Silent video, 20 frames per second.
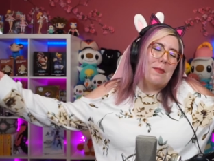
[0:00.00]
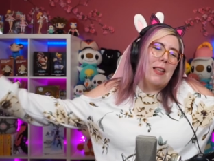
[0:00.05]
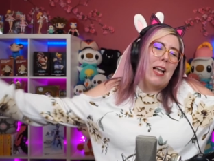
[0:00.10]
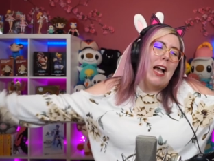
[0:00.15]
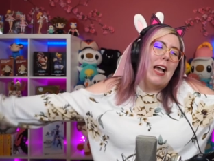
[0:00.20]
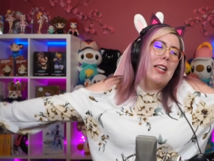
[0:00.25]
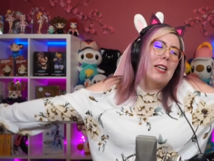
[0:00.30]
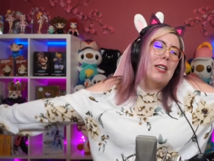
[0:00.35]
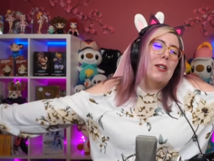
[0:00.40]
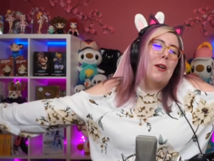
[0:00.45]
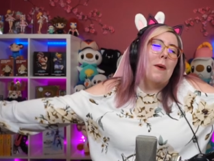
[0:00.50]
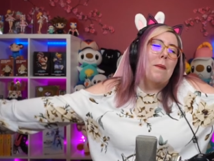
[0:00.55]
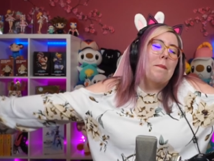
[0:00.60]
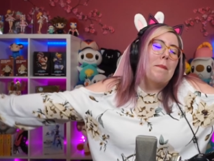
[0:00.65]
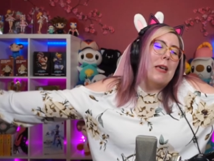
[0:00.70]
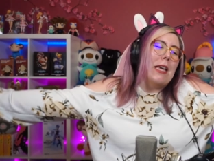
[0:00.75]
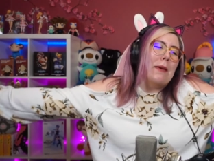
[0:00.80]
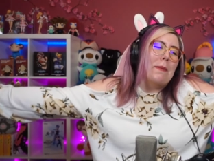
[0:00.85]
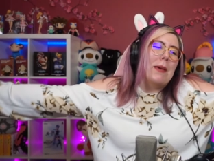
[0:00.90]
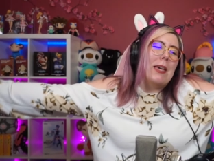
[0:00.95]
I don't know,
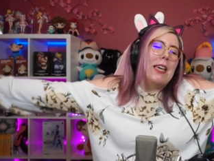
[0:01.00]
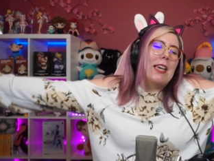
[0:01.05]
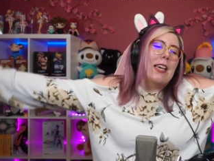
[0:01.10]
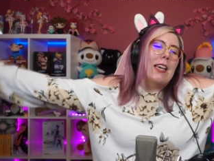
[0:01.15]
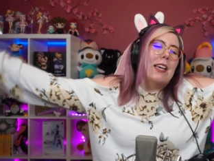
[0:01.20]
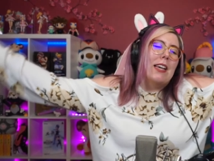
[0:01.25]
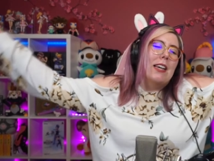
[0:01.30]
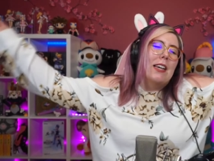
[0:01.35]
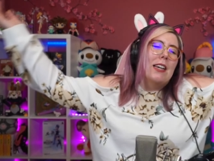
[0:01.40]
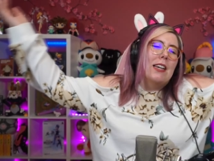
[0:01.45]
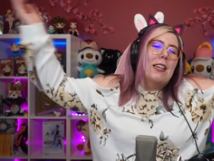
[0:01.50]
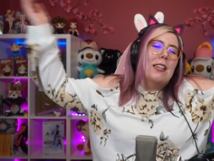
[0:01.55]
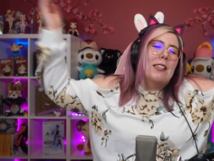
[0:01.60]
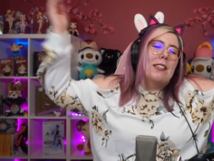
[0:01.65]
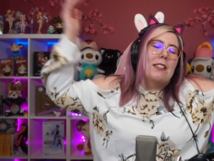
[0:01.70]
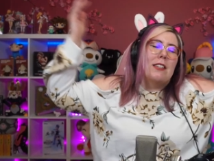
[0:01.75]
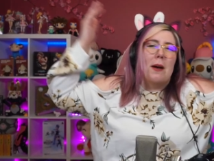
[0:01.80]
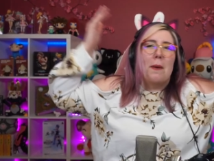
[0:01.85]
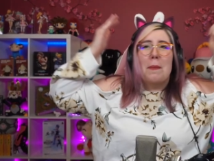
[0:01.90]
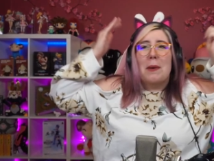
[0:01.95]
maybe
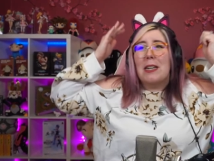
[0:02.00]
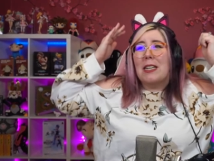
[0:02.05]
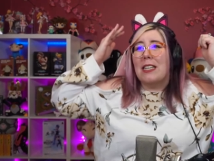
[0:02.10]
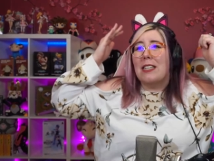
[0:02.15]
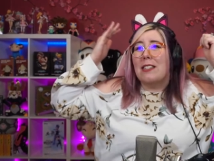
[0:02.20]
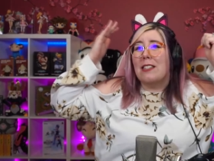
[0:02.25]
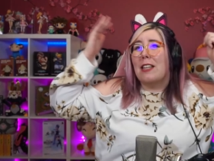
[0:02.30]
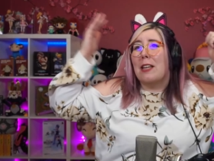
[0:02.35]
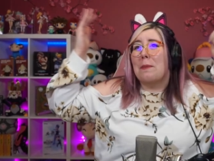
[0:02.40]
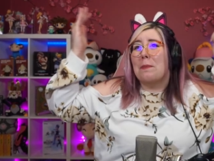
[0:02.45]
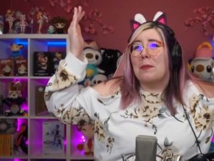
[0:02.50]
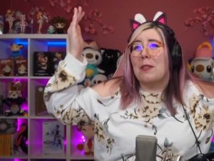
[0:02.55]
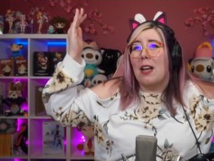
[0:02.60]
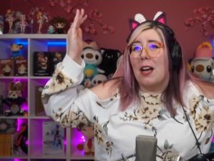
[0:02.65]
somebody slips